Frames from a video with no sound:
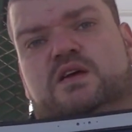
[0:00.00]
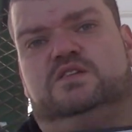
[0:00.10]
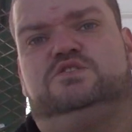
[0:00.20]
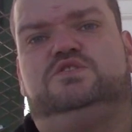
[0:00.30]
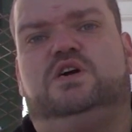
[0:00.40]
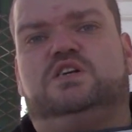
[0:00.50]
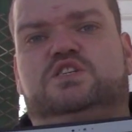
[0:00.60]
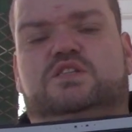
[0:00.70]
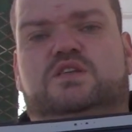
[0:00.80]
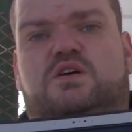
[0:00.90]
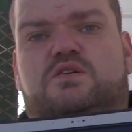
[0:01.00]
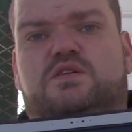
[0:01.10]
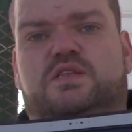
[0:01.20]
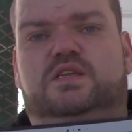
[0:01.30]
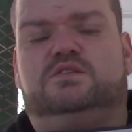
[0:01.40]
construction, our
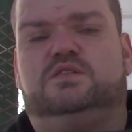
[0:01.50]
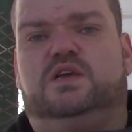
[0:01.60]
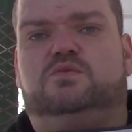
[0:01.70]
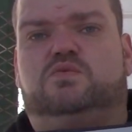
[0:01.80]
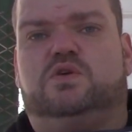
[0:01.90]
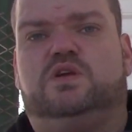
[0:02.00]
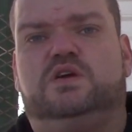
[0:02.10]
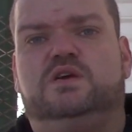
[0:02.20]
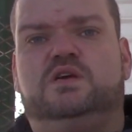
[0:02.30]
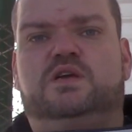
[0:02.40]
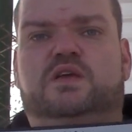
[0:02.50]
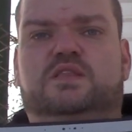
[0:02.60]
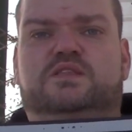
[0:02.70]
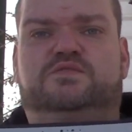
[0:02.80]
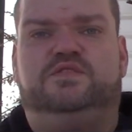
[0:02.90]
day-to-day work
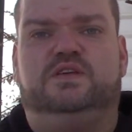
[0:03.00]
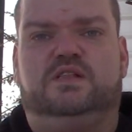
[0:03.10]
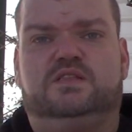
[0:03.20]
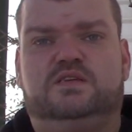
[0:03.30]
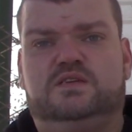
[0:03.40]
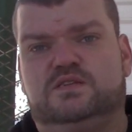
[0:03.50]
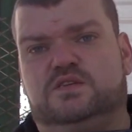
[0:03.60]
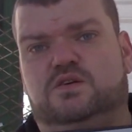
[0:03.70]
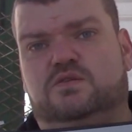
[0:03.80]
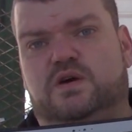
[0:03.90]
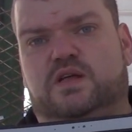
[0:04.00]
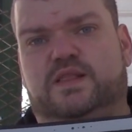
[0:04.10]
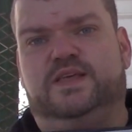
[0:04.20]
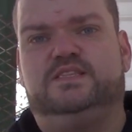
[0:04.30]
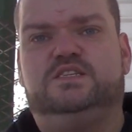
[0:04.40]
in the field. So
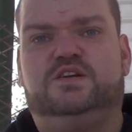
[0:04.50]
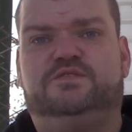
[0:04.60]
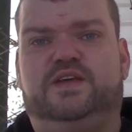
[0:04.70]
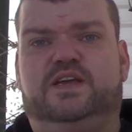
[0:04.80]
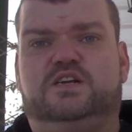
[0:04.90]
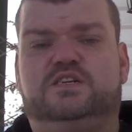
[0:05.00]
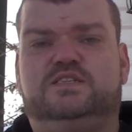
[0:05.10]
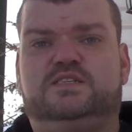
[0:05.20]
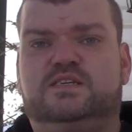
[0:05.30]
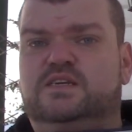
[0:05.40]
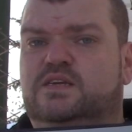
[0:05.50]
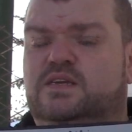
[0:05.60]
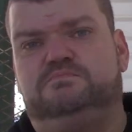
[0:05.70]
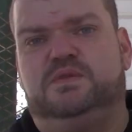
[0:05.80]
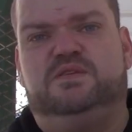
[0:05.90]
land surveyors,
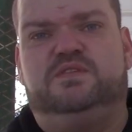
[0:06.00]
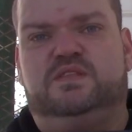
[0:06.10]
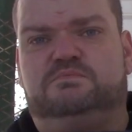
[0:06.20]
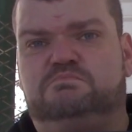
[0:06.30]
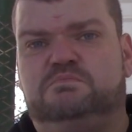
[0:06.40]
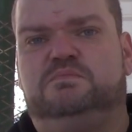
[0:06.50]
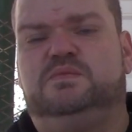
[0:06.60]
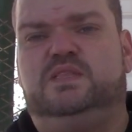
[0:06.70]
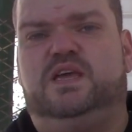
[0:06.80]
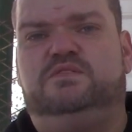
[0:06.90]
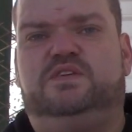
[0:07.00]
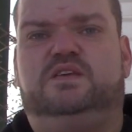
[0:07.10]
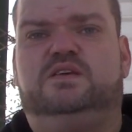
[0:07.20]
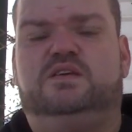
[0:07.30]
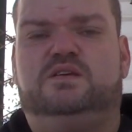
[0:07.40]
even Navy
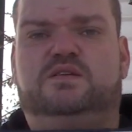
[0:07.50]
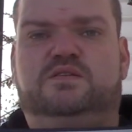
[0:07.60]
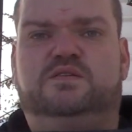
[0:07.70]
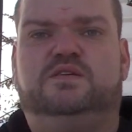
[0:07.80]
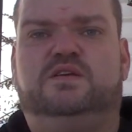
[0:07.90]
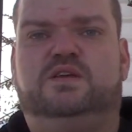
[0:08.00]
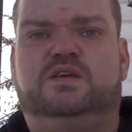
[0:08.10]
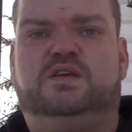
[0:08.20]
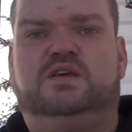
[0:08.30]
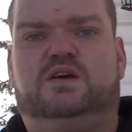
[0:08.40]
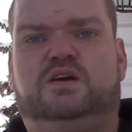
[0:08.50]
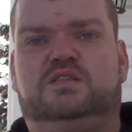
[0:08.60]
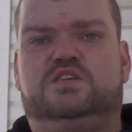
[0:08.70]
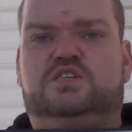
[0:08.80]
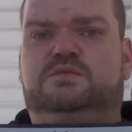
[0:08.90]

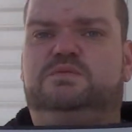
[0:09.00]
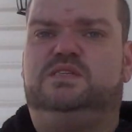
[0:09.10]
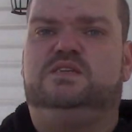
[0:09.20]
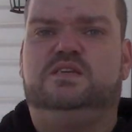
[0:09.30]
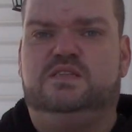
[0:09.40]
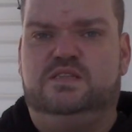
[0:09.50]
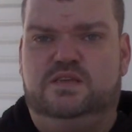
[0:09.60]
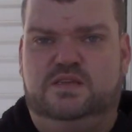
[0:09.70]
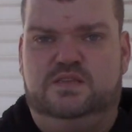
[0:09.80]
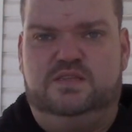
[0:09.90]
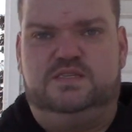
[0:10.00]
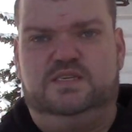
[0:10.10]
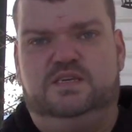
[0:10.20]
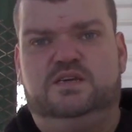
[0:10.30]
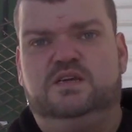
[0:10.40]
on the ships in the
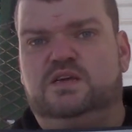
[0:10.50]
sea,